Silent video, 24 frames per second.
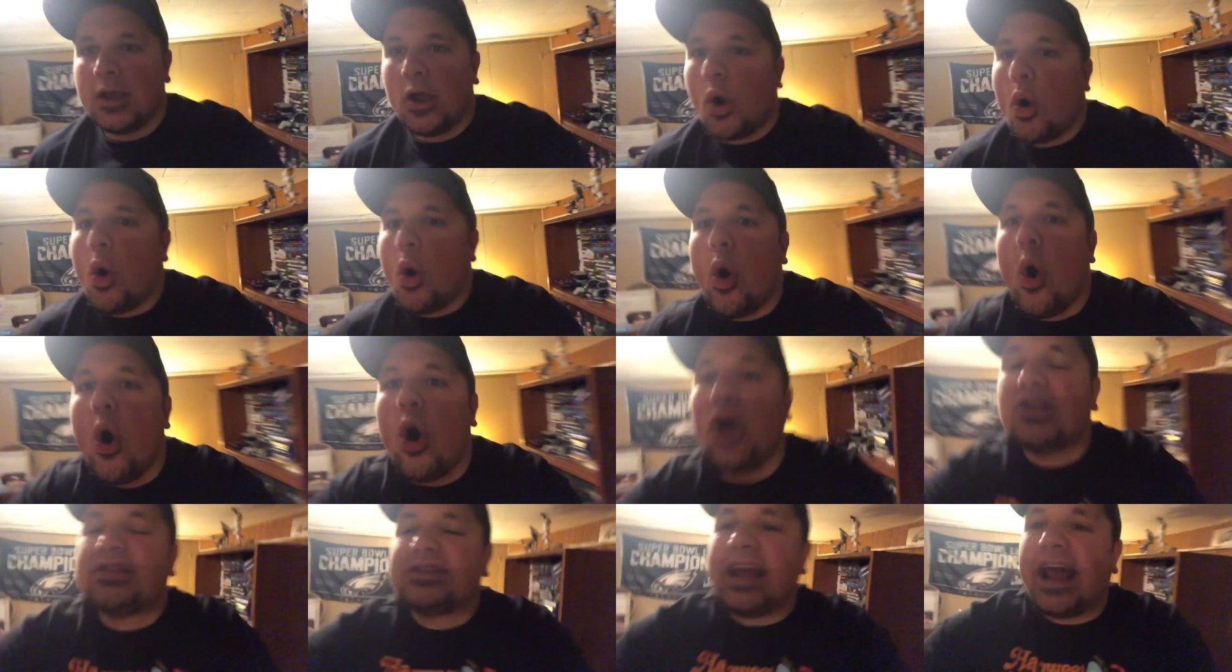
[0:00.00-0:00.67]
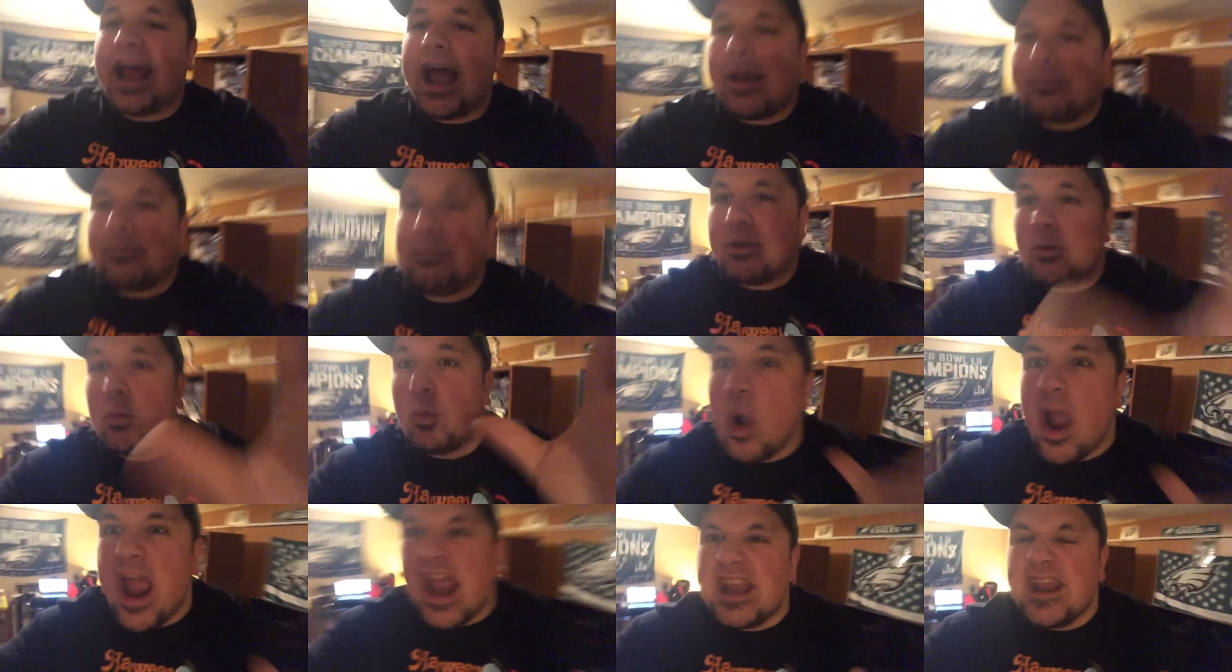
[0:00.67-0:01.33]
All day I've been
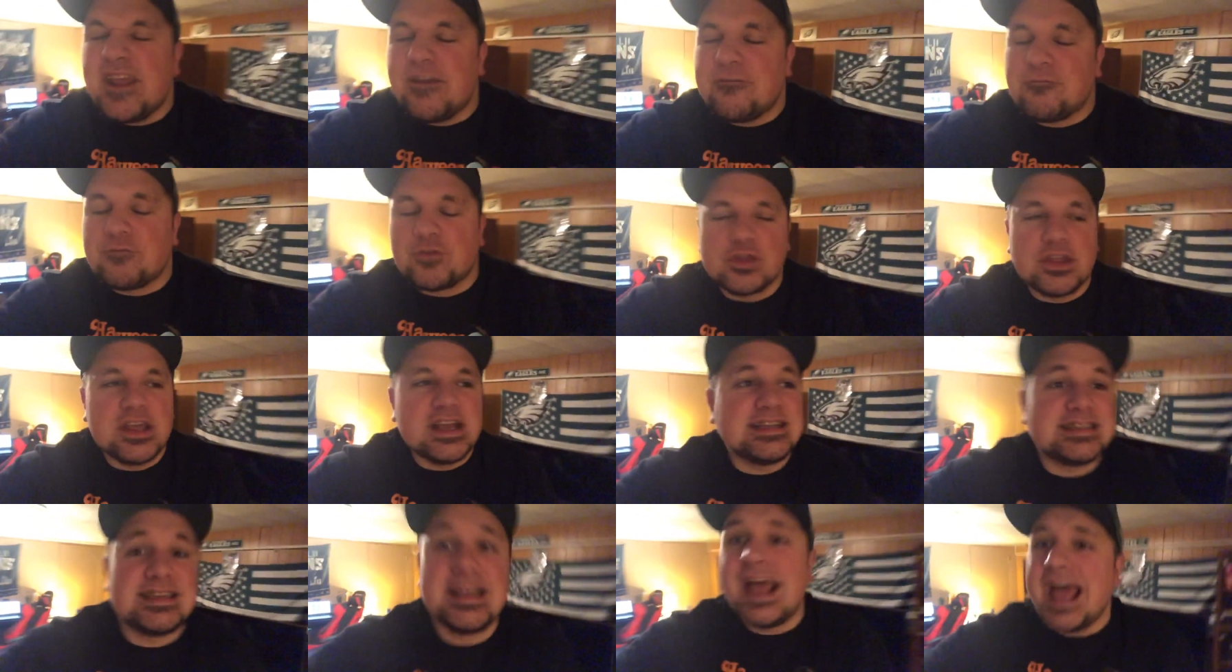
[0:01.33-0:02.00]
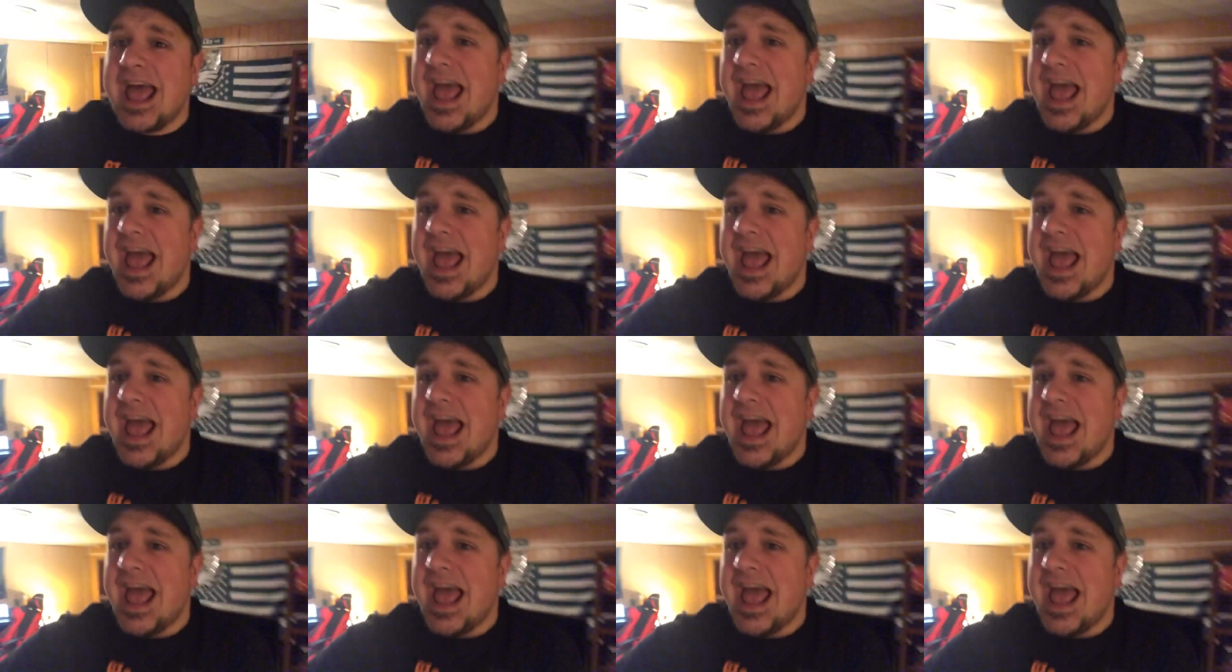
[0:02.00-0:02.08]
waiting for this.